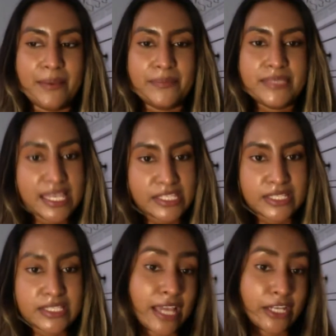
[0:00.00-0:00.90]
test
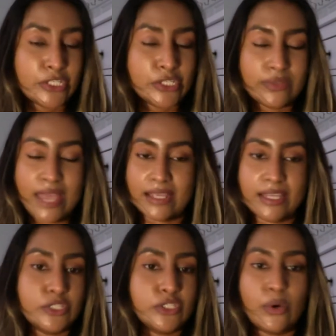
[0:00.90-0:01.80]
that
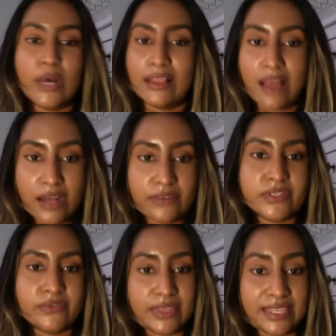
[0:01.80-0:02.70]
can show a lot of
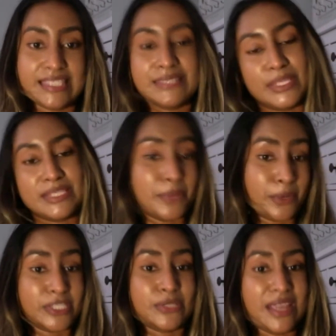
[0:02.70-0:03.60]
different things about
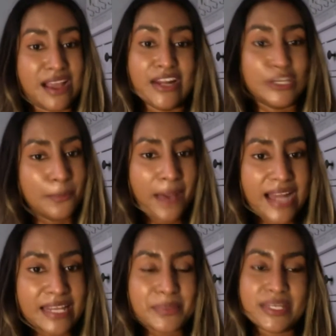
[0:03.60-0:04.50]
what's going on in your
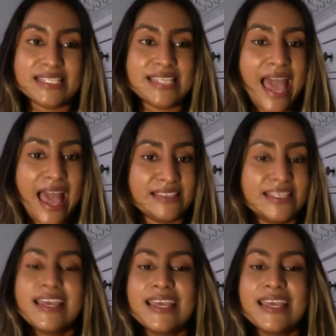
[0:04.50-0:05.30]
body, because as